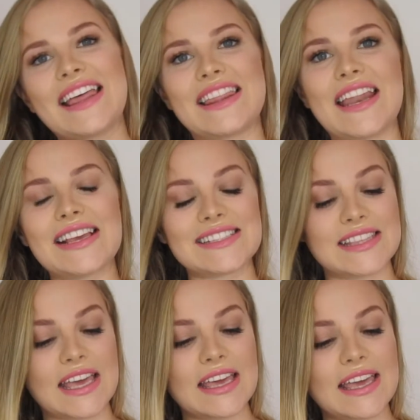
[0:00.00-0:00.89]
The next
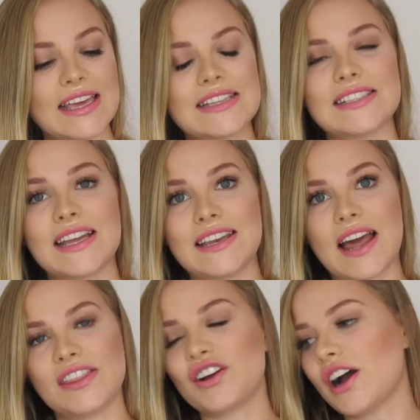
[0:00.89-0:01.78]
thing is
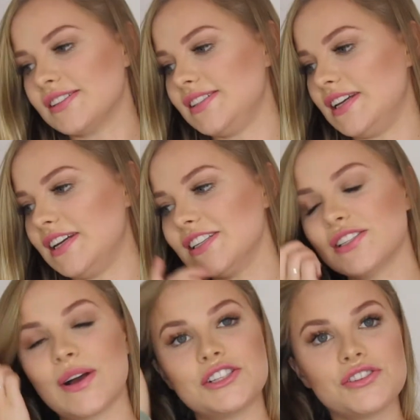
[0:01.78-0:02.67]
another concealer.
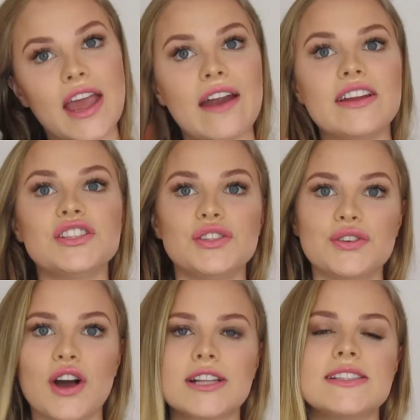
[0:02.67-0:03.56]
So I do carry
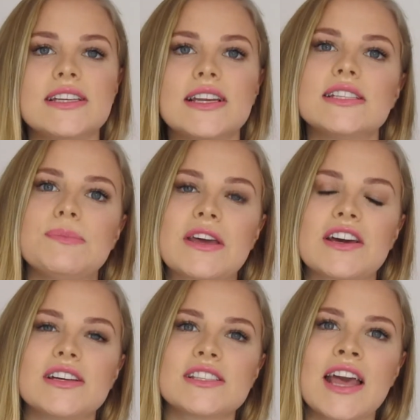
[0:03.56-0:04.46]
two concealers
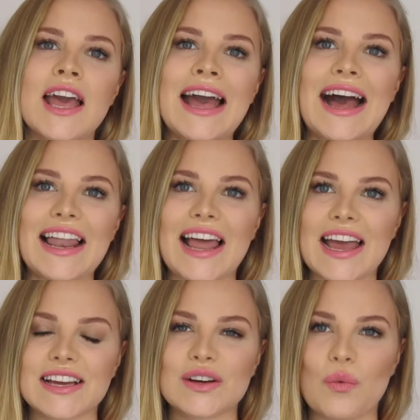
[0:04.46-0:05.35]
because I
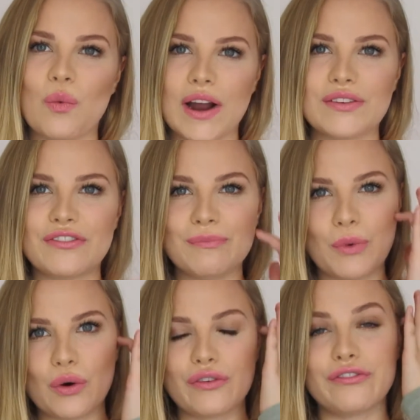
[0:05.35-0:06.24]
like one
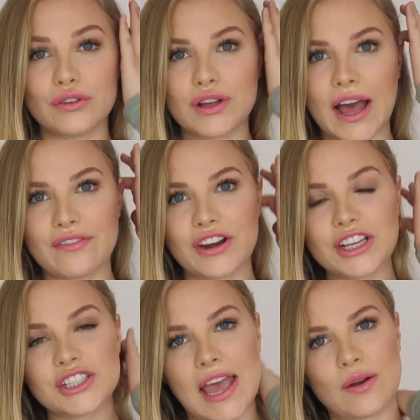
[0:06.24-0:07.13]
more full
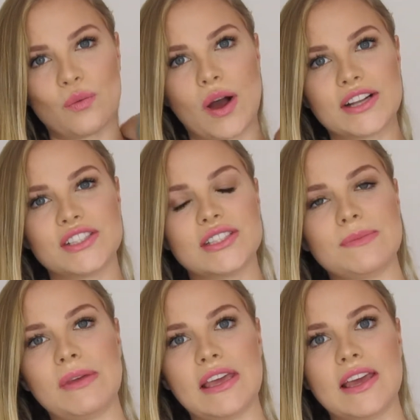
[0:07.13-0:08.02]
coverage and one to
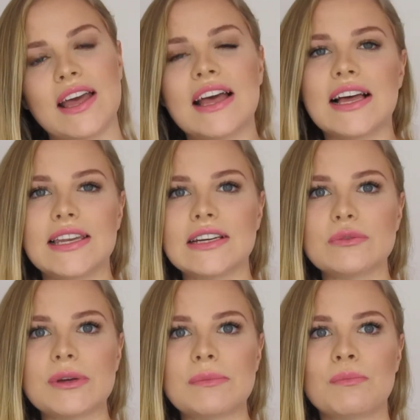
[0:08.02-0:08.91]
be a
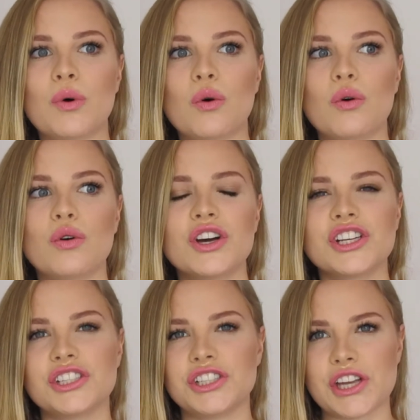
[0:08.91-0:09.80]
little bit more
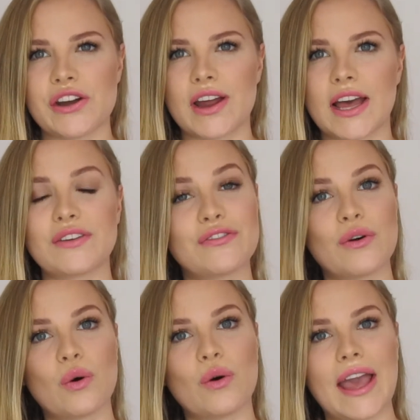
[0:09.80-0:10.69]
sheerer
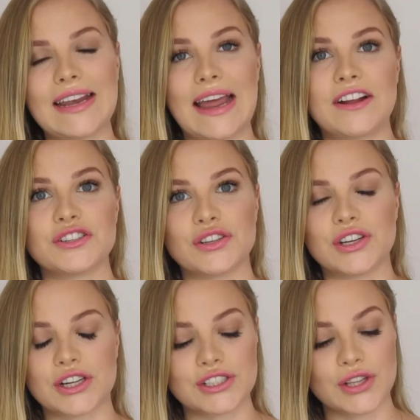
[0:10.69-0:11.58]
for a natural
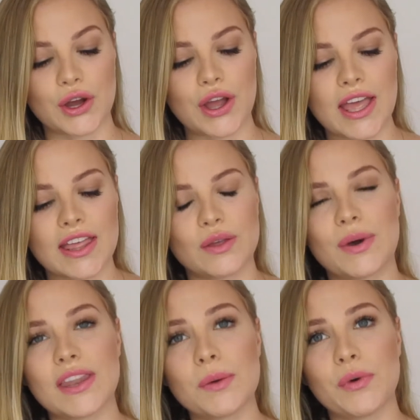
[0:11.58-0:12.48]
look. So the
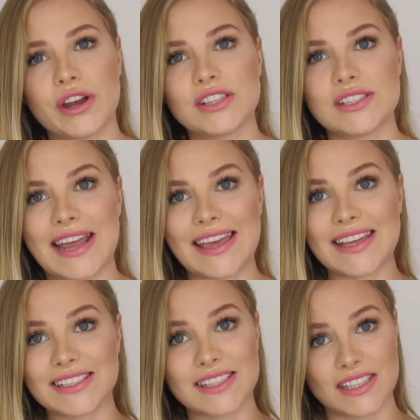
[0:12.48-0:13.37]
one that I'm wearing today
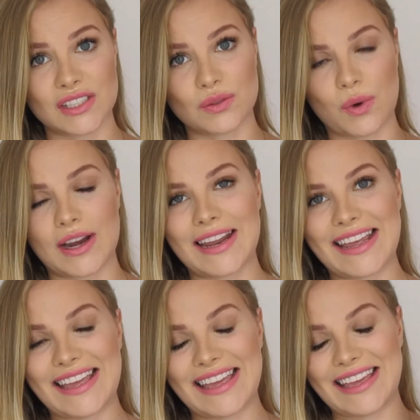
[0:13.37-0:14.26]
is this one,
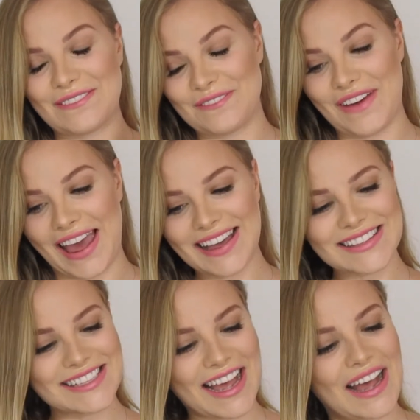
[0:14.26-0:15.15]
in
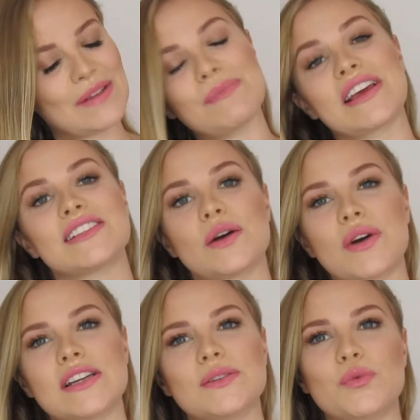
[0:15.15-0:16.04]
fact, because I
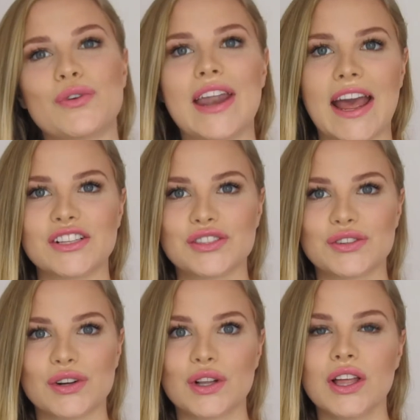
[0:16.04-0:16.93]
wanted a more
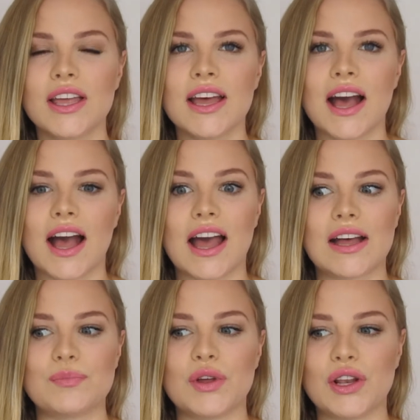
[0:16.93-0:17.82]
natural
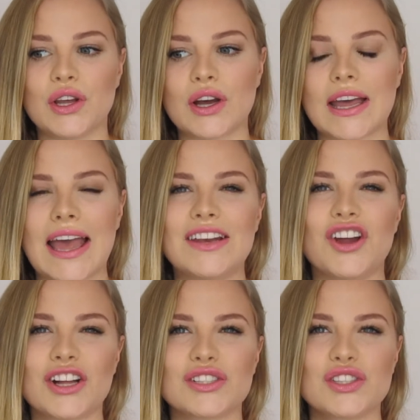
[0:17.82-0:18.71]
look and
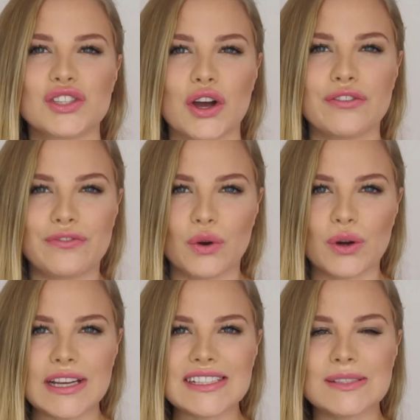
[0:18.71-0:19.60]
not so
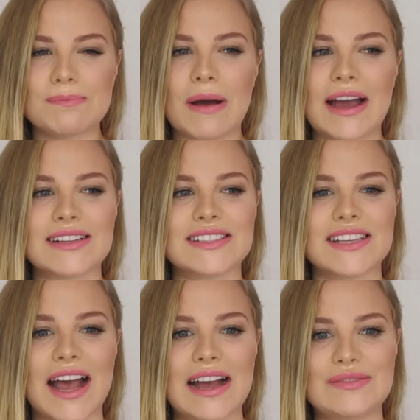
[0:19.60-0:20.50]
flawless, but
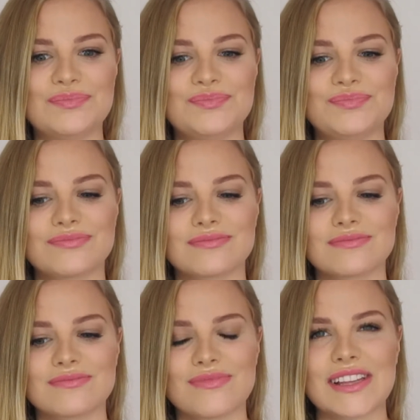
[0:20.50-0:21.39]

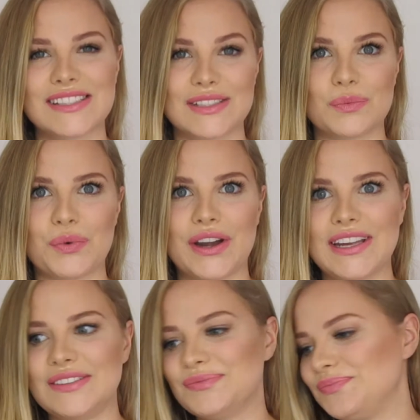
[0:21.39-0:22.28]
still
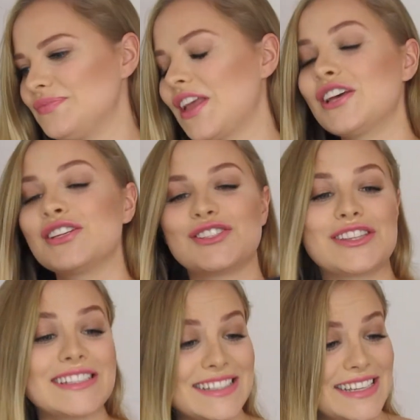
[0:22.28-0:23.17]
pretty. So
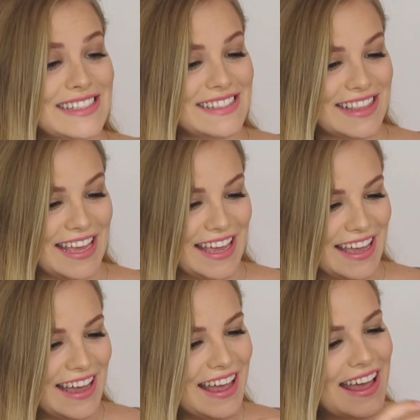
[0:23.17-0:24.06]
this is
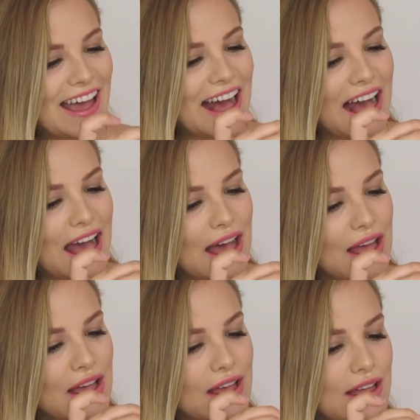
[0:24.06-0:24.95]
the
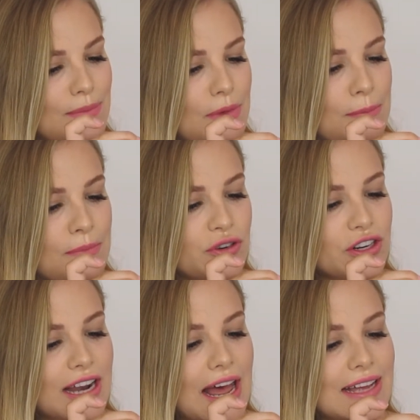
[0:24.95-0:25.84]

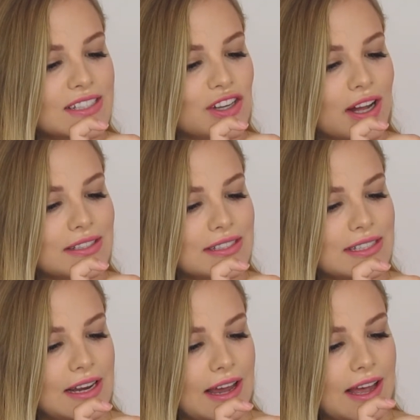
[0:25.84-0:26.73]
Mineralized
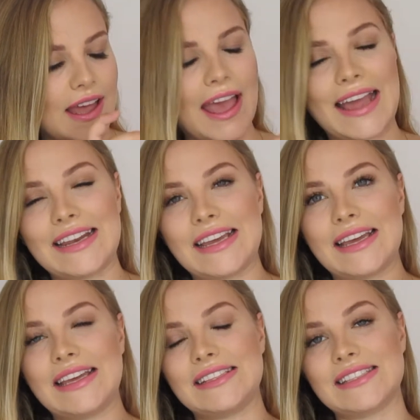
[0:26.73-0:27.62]
Concealer and
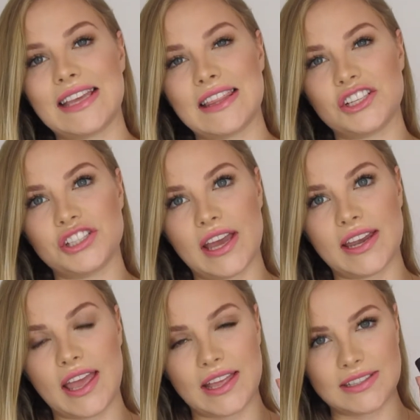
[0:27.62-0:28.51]
it's in the
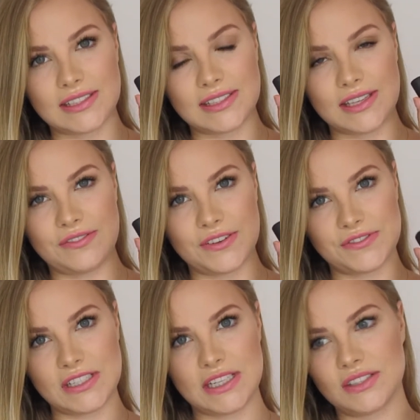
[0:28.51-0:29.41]
shade
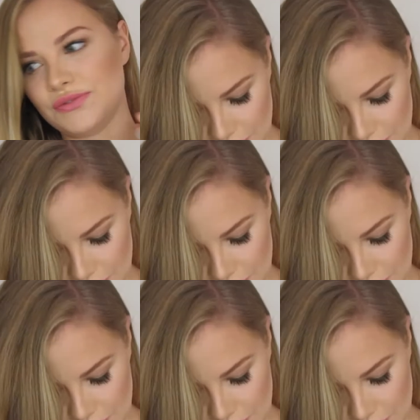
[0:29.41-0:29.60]
NC15.